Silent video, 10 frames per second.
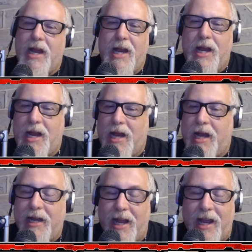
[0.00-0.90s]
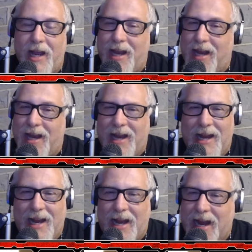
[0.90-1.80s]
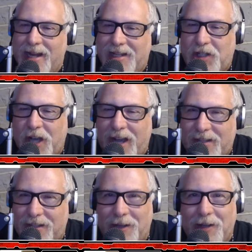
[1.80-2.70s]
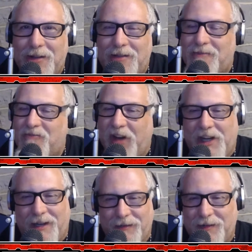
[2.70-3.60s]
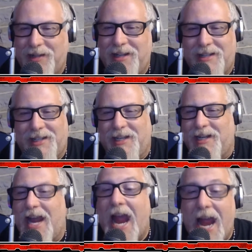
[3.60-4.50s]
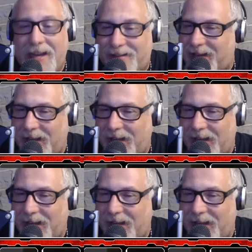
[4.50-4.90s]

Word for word: the whole weekend. Any chance you could recover this and tell